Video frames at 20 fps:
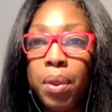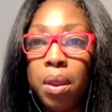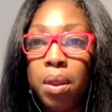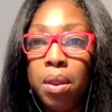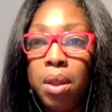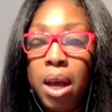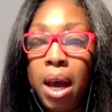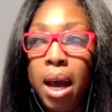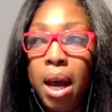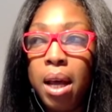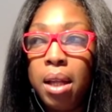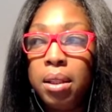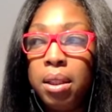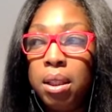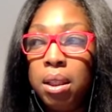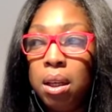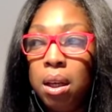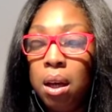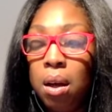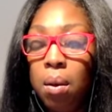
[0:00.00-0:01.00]
that
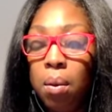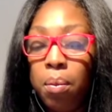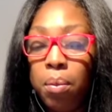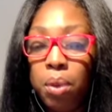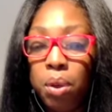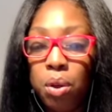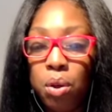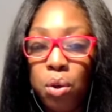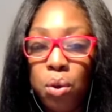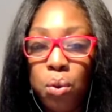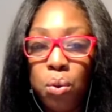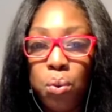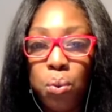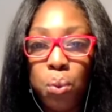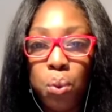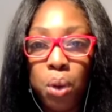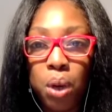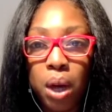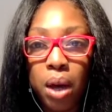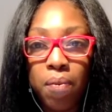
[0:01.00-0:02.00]

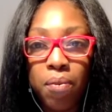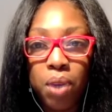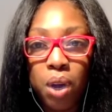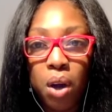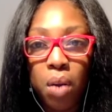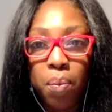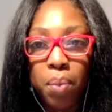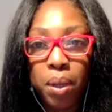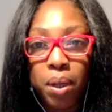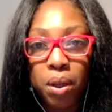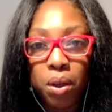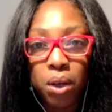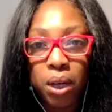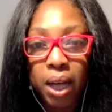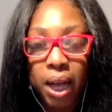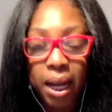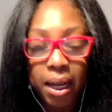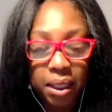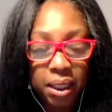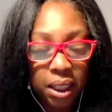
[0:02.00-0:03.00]
you have not been
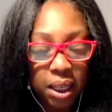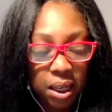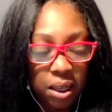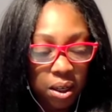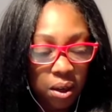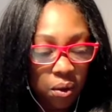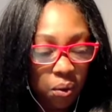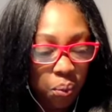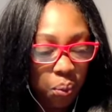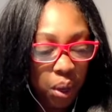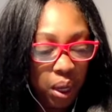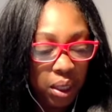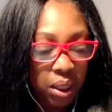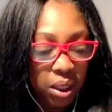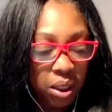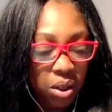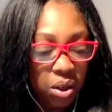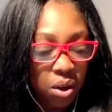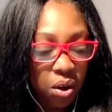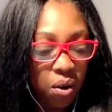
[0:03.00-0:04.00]
connected
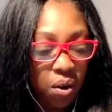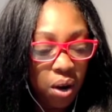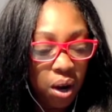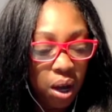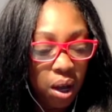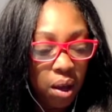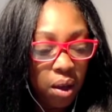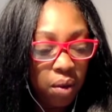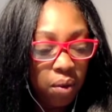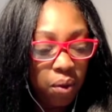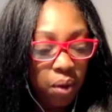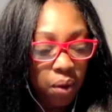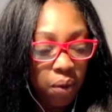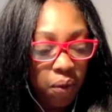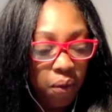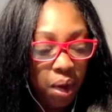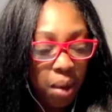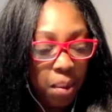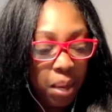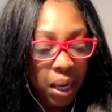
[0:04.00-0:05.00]
with your
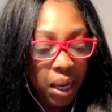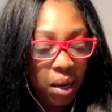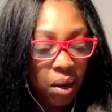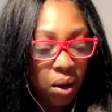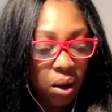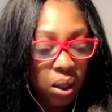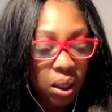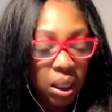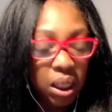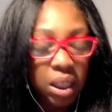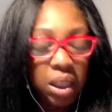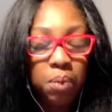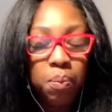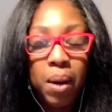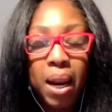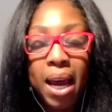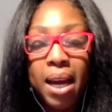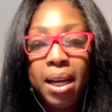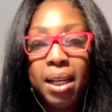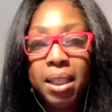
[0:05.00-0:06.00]
family on this
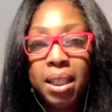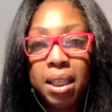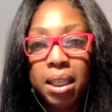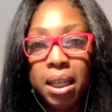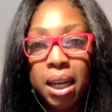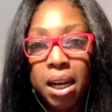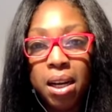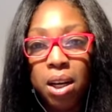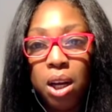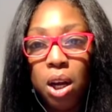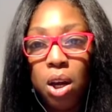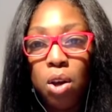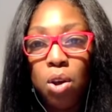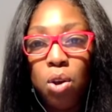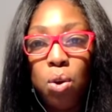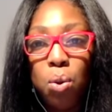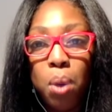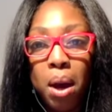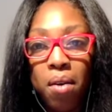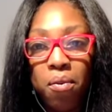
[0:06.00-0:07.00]
planet, and then
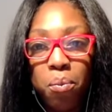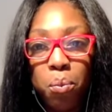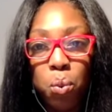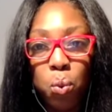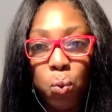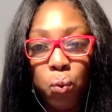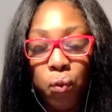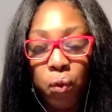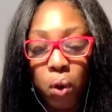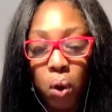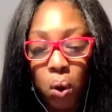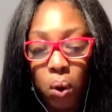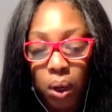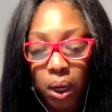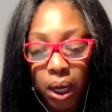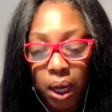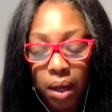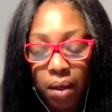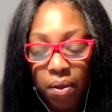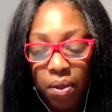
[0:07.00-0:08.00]
you have moved
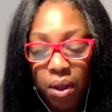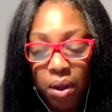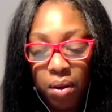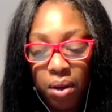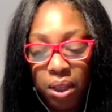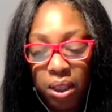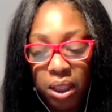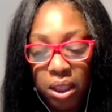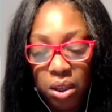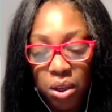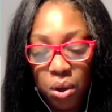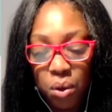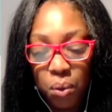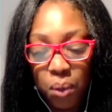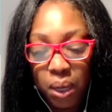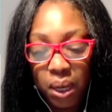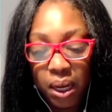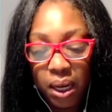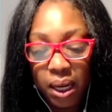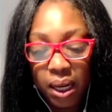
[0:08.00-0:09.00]
on. There is a new
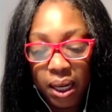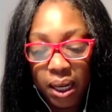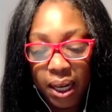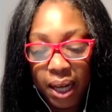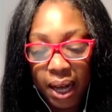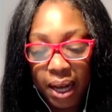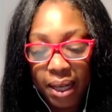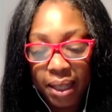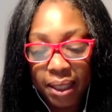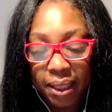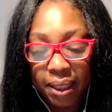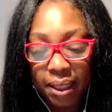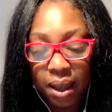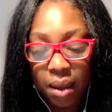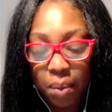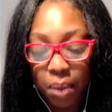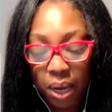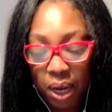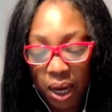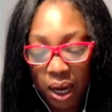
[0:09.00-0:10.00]
healing that is
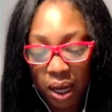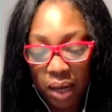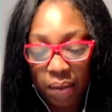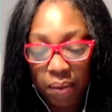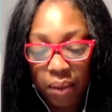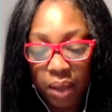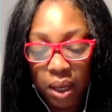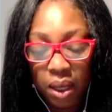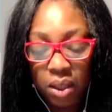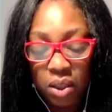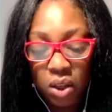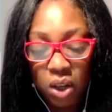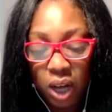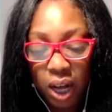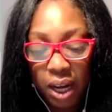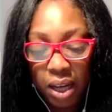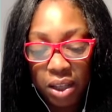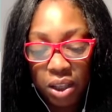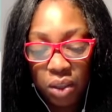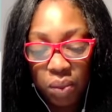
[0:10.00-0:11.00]
coming in. So the
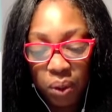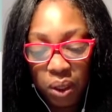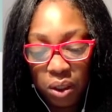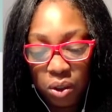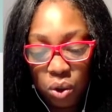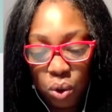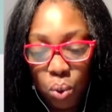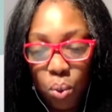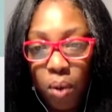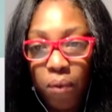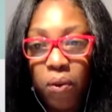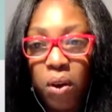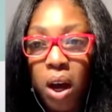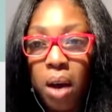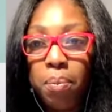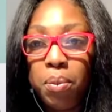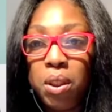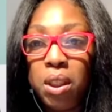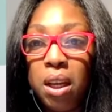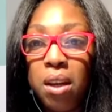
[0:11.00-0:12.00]
energy with the Two of
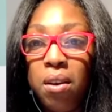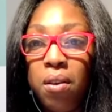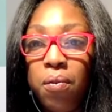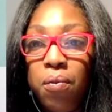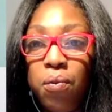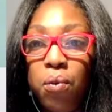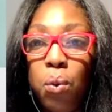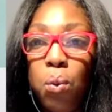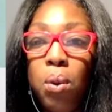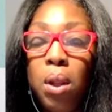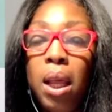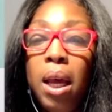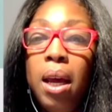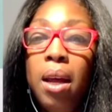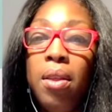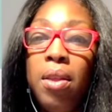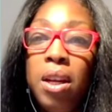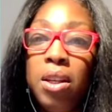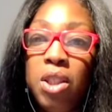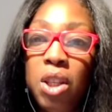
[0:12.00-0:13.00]
Cups and the Fool,
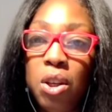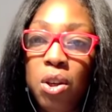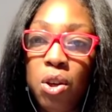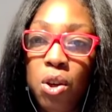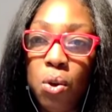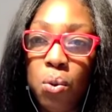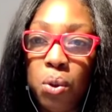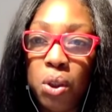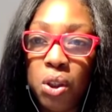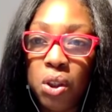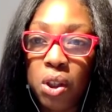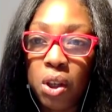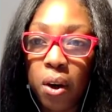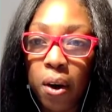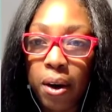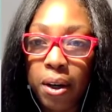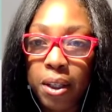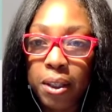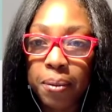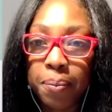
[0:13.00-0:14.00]
there's a new
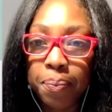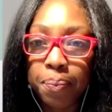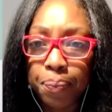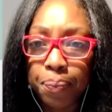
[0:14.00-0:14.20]
start.